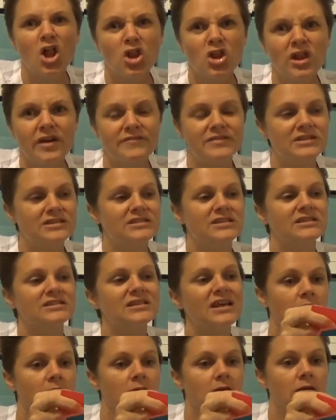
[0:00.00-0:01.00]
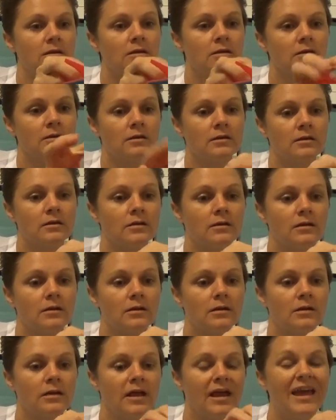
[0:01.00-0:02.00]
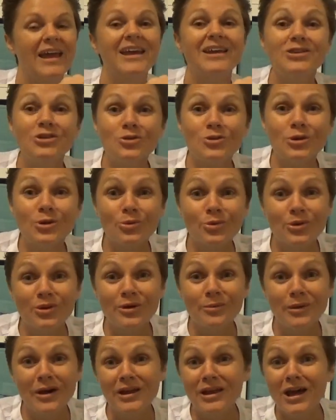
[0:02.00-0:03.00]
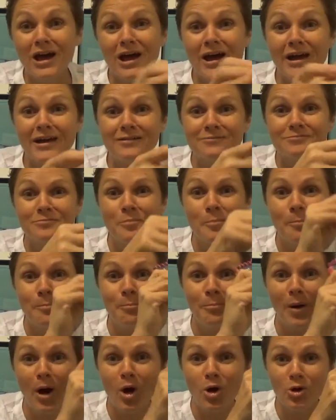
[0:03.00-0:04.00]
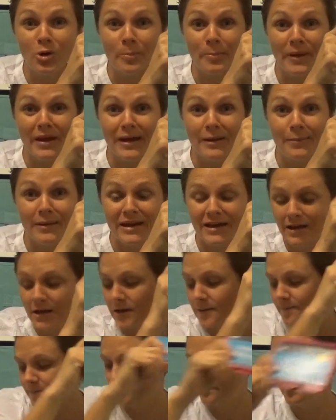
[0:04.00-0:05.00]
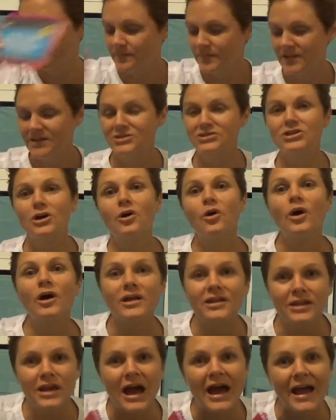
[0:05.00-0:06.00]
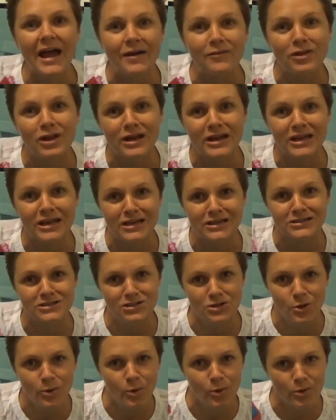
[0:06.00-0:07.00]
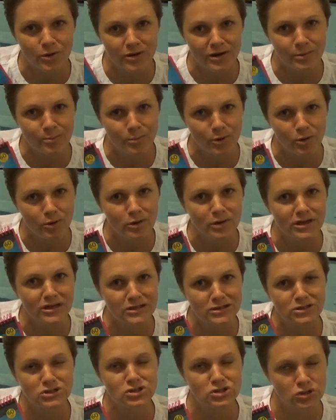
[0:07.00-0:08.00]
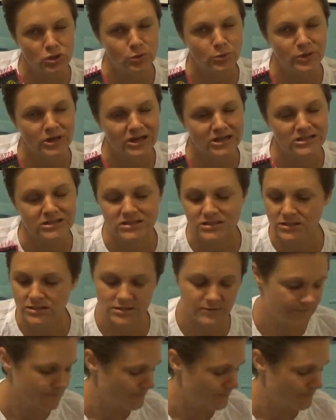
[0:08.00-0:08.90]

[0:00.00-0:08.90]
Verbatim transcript: Love these things and you can order them online. Bulk, baby! So I have a lot of kids, so ordering bulk is so nice.